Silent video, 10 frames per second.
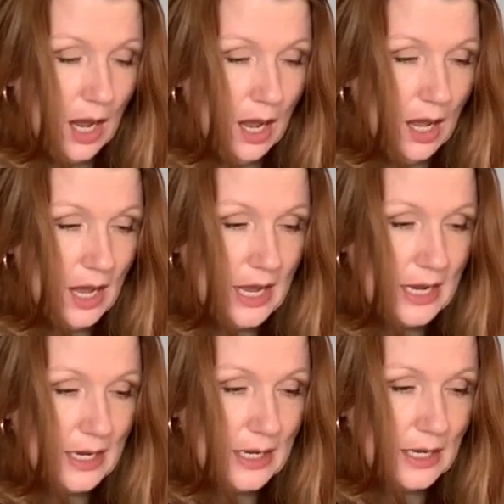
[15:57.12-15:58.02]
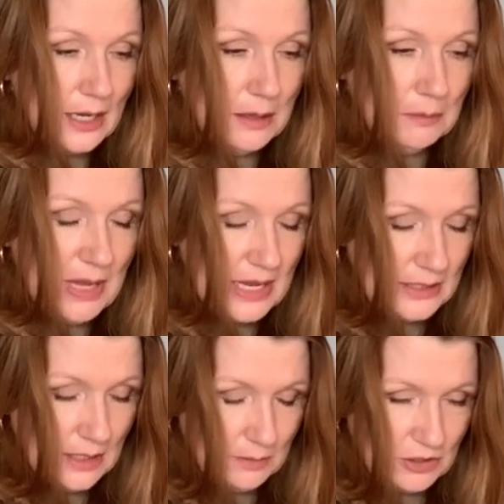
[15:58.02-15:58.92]
I
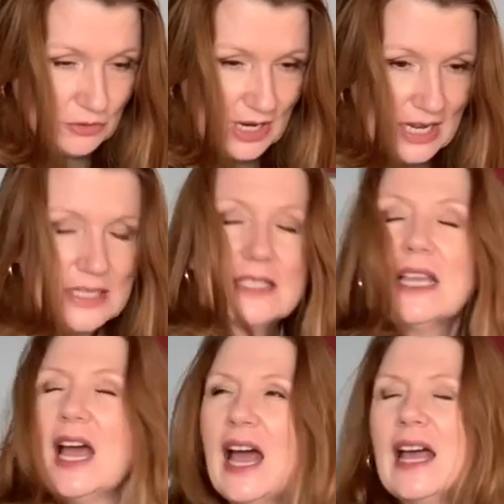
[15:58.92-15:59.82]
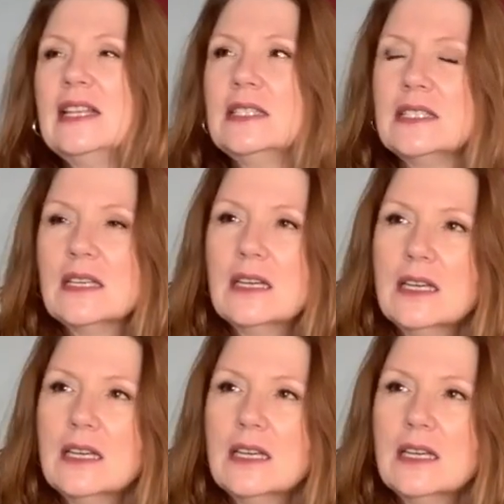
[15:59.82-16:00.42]
made up the dress and